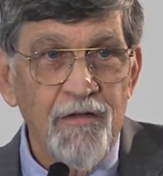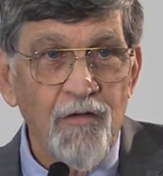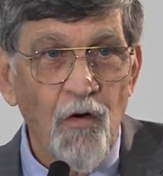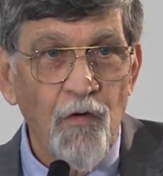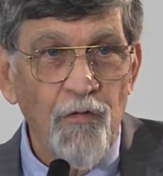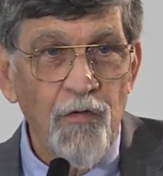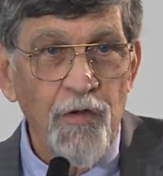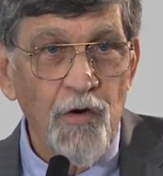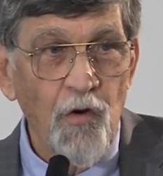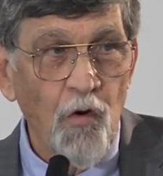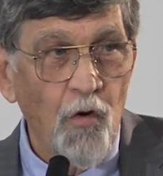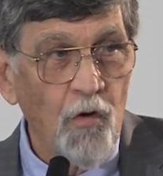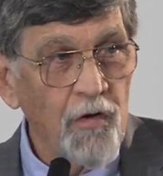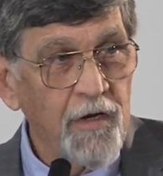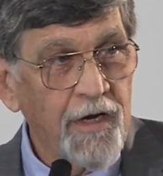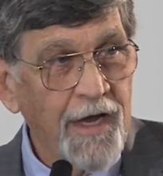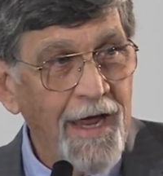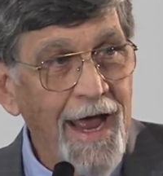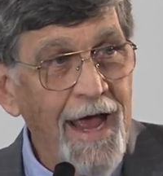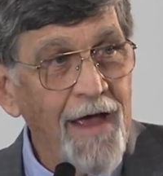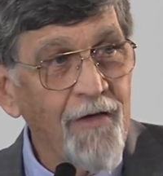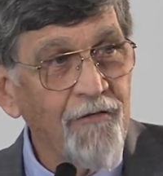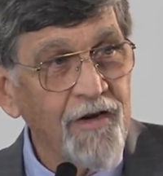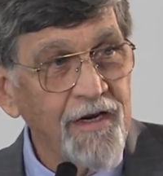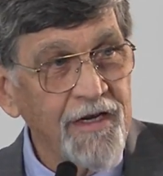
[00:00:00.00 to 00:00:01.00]
the oral
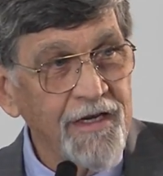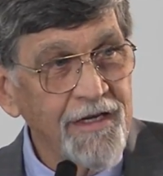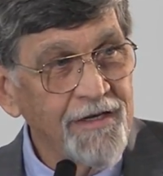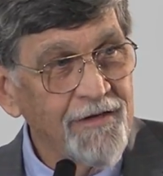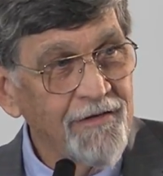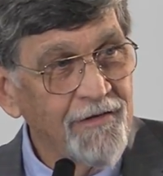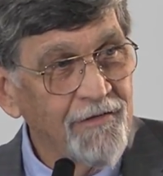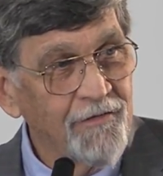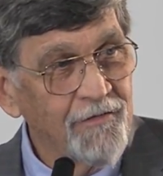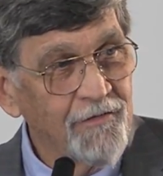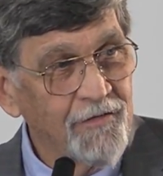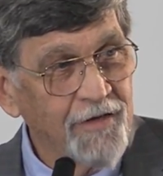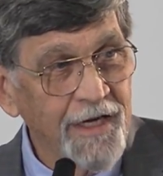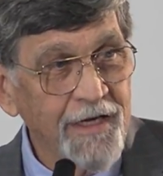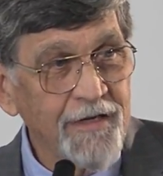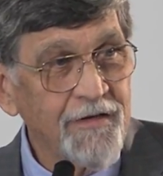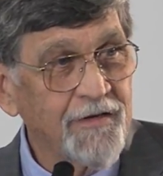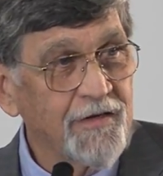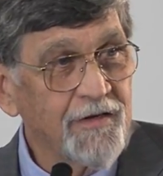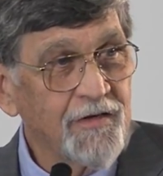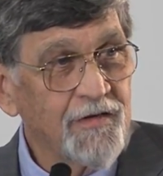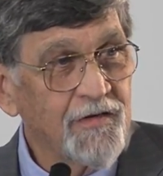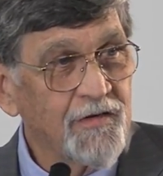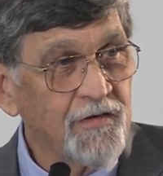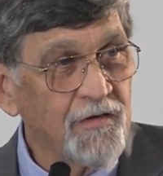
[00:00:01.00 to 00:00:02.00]
cavity,
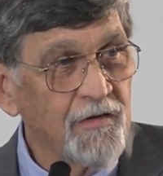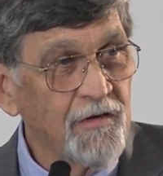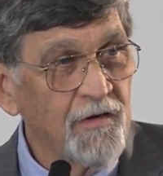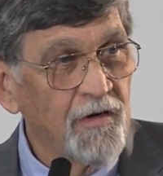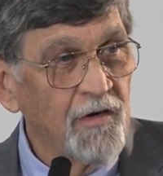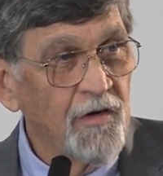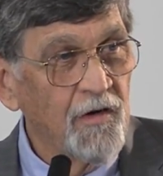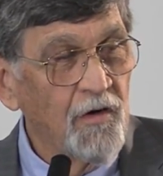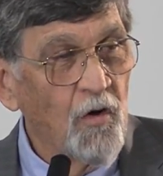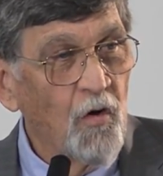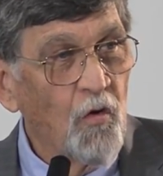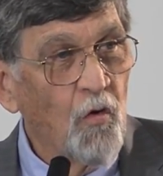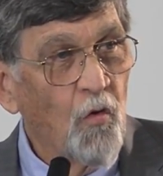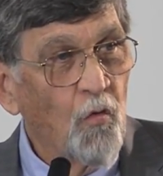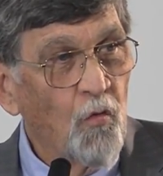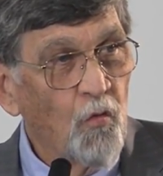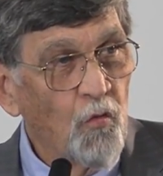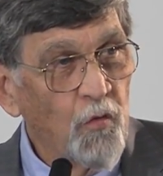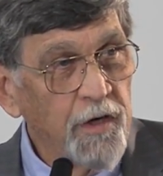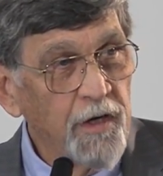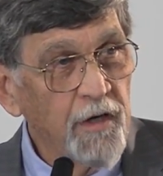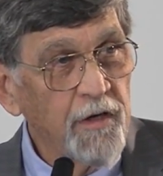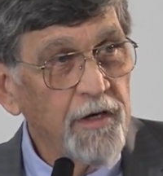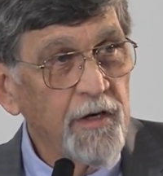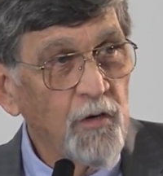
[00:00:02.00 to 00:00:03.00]
dentists,
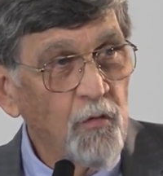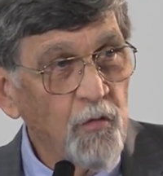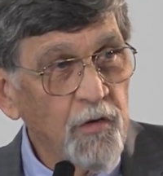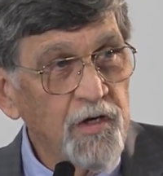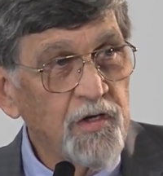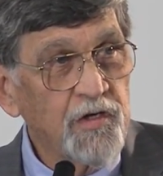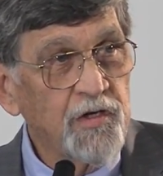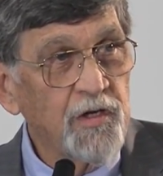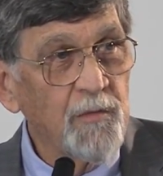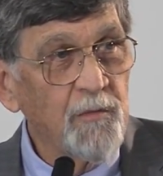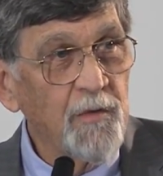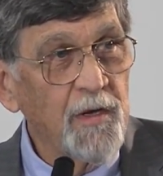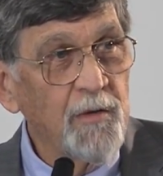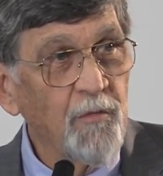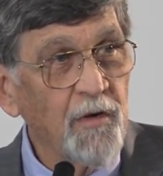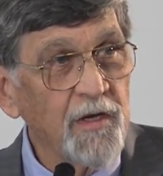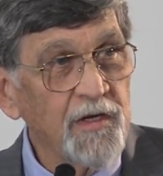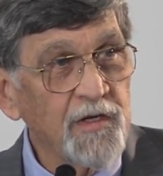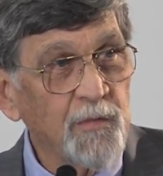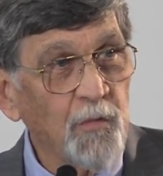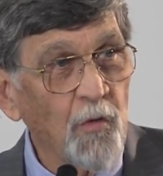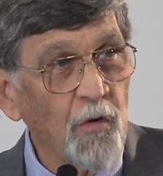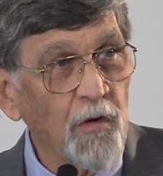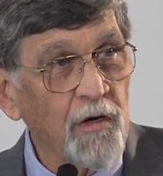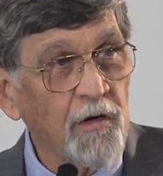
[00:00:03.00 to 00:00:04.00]
really we should be
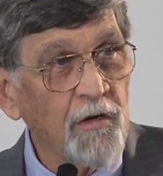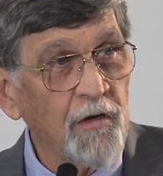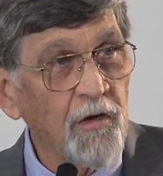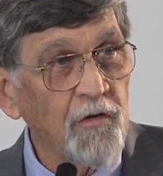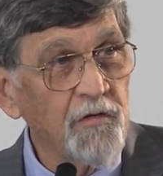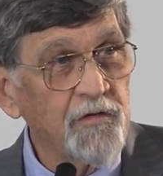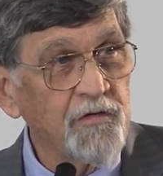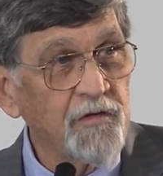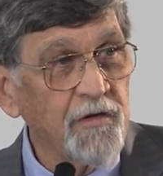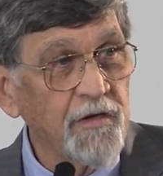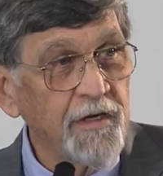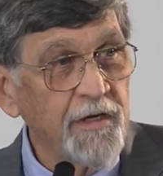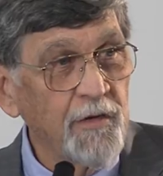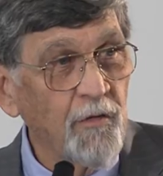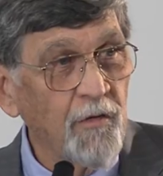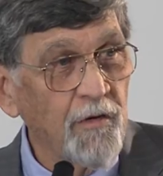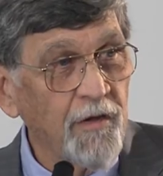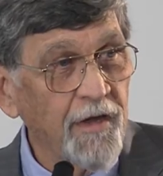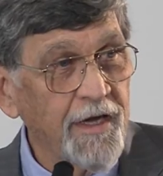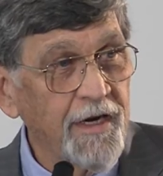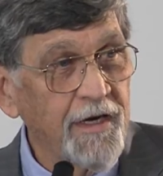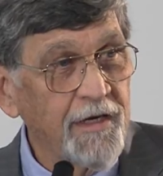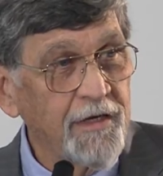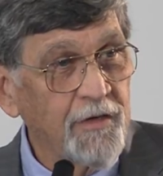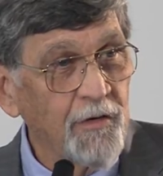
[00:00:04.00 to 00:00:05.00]
much more closely
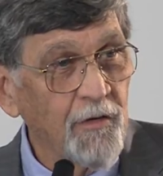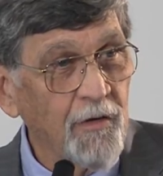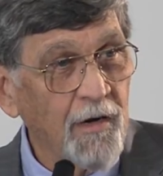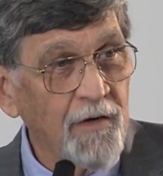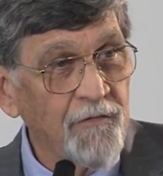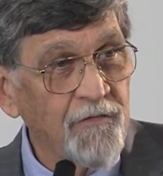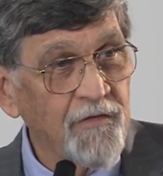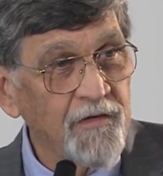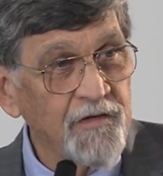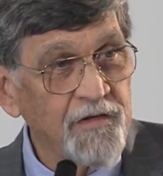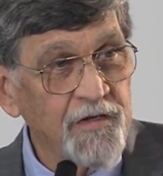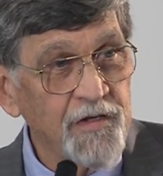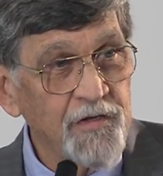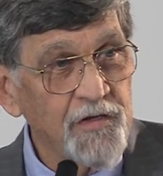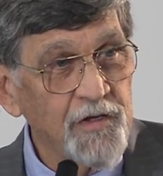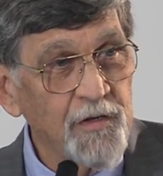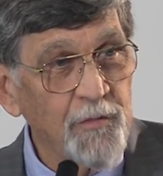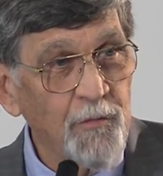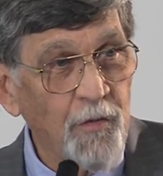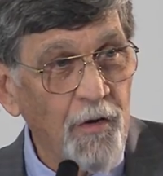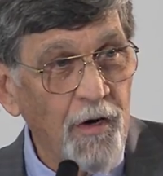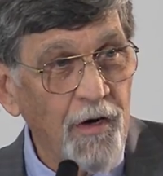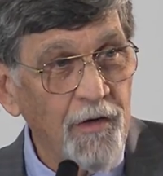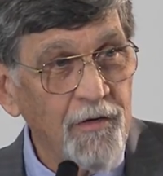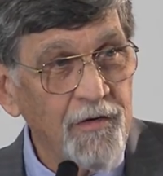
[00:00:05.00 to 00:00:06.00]
related to our physician
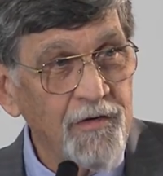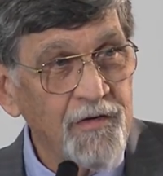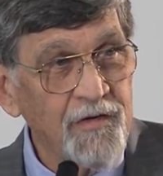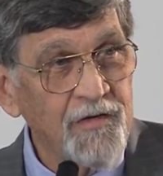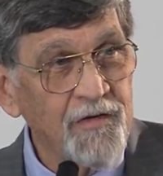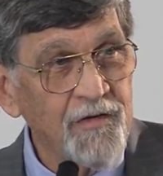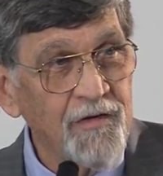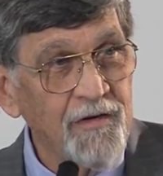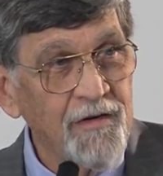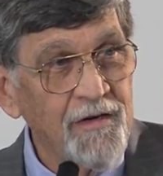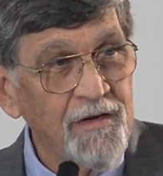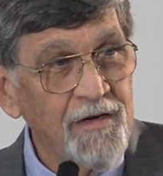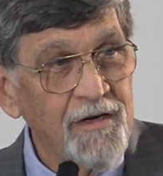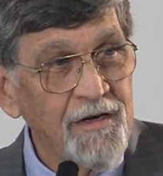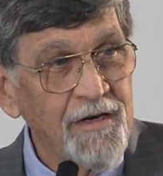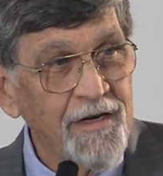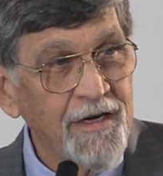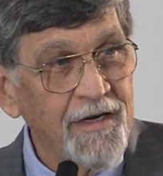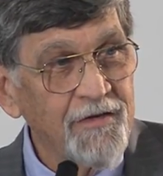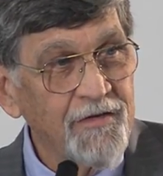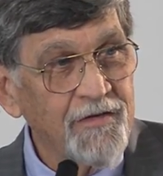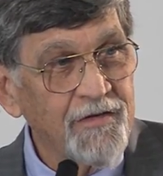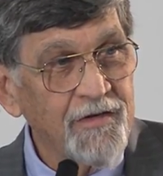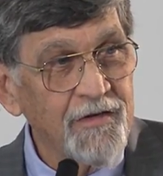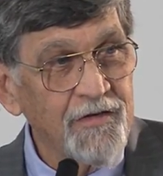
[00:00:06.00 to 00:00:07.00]
brothers
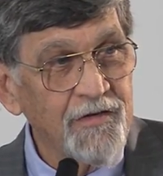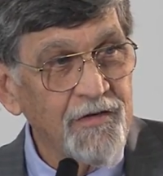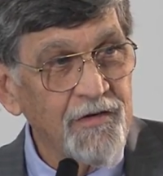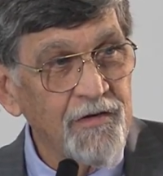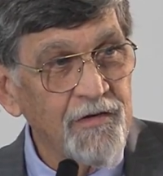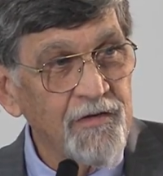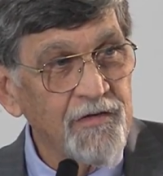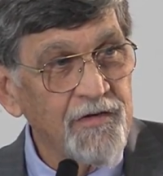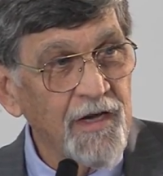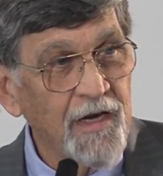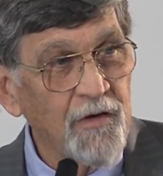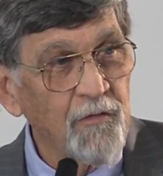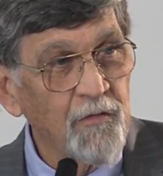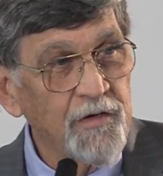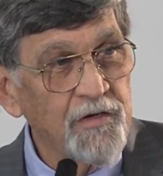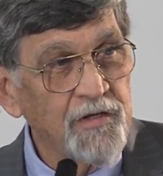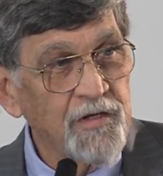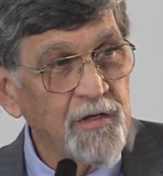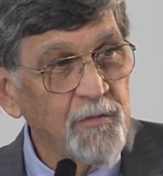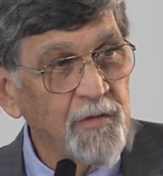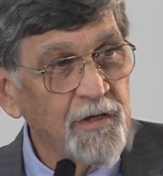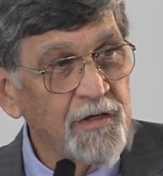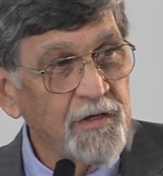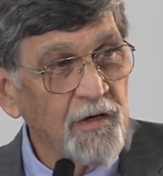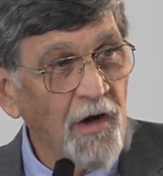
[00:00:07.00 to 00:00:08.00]
and sisters, and we
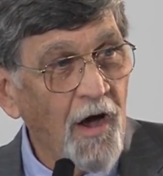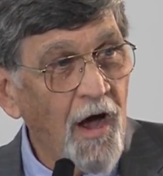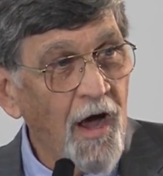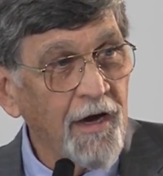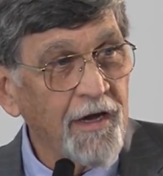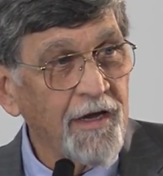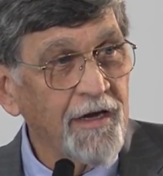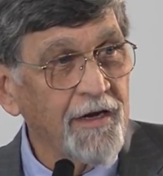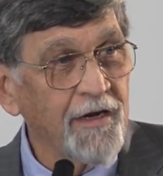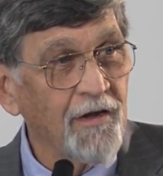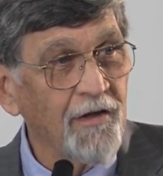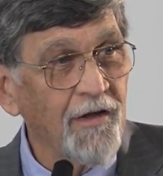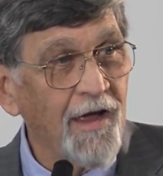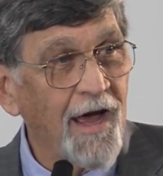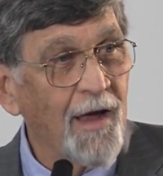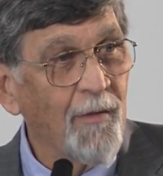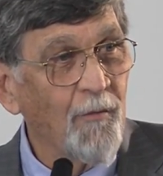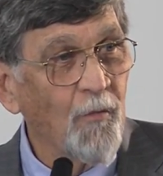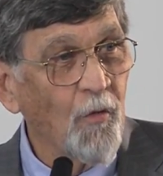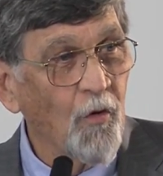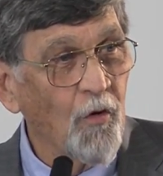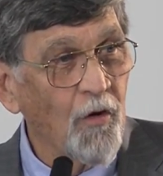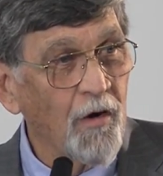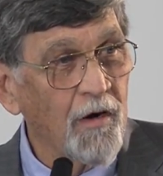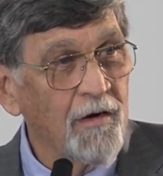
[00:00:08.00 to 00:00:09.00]
should be talking a lot
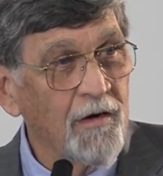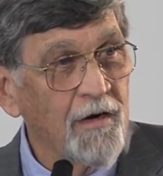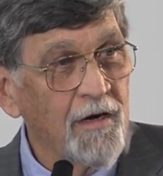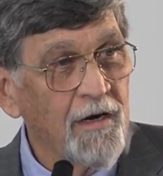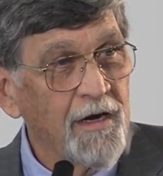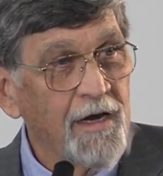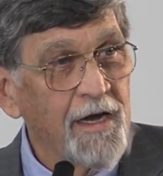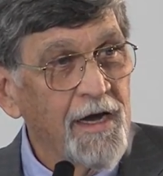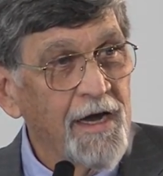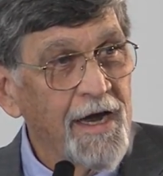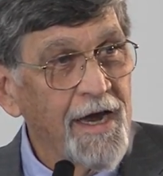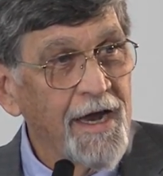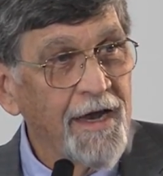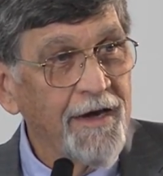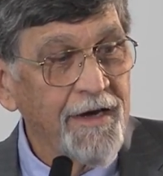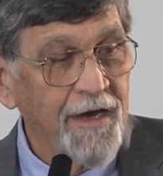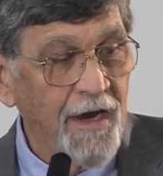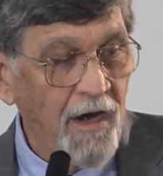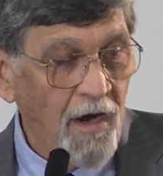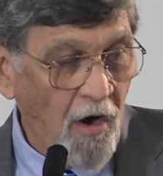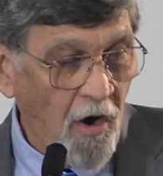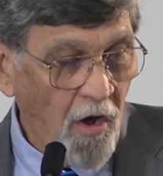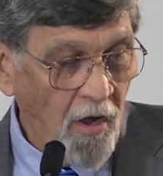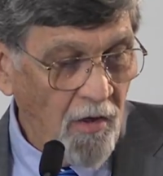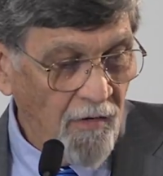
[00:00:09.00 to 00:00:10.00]
more, and that
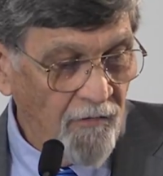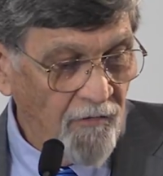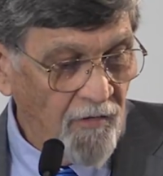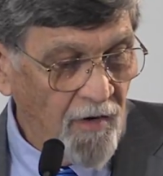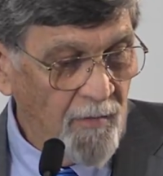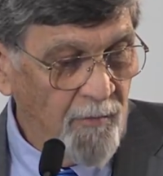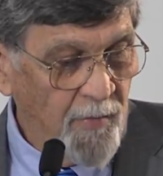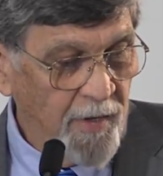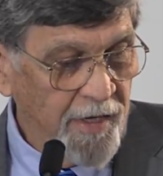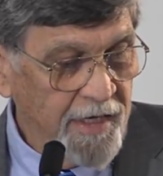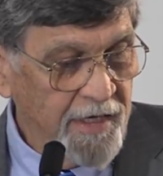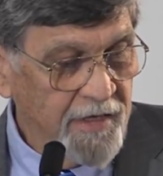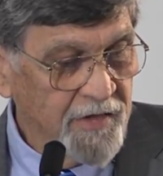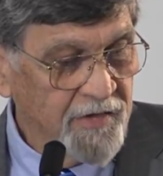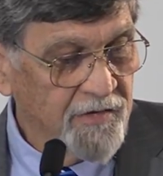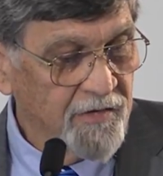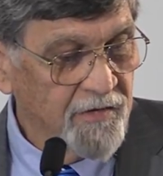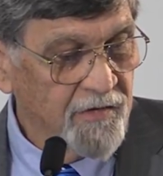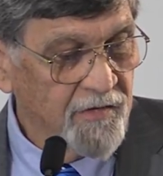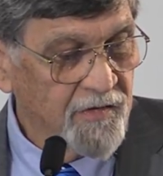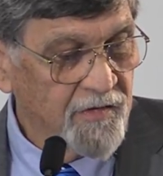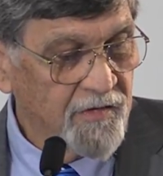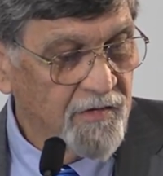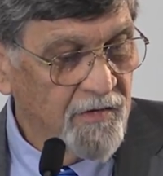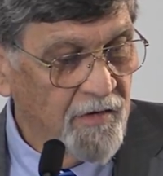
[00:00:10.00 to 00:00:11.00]
all of our
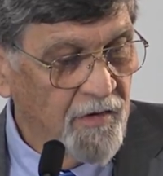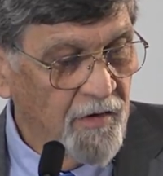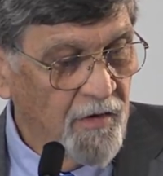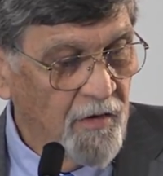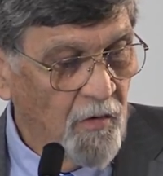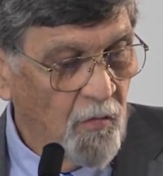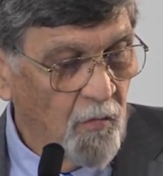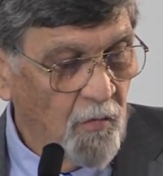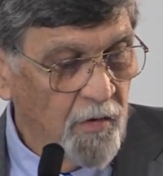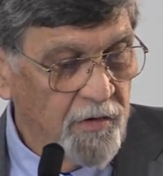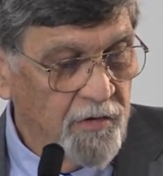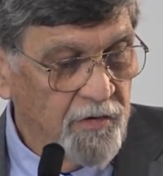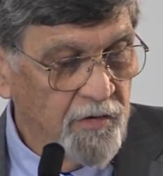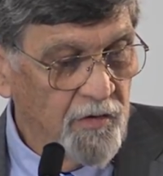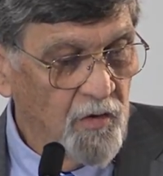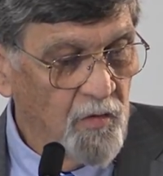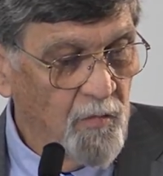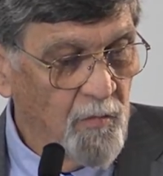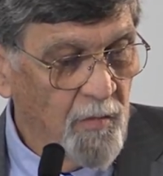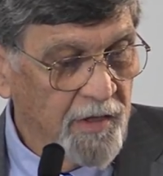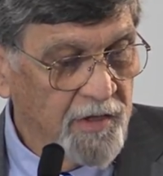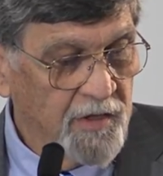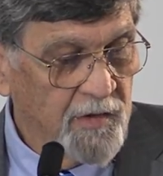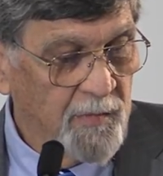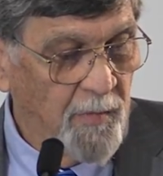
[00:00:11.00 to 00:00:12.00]
patients would do
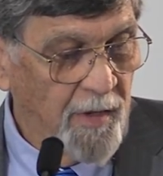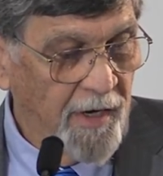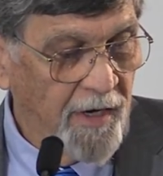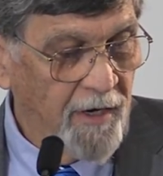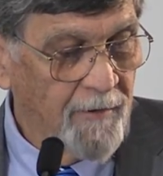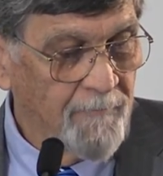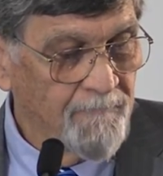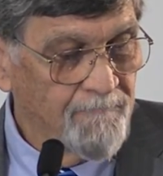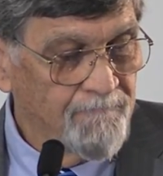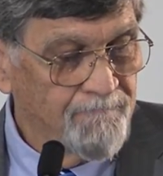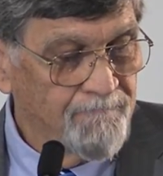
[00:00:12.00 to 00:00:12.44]
much better.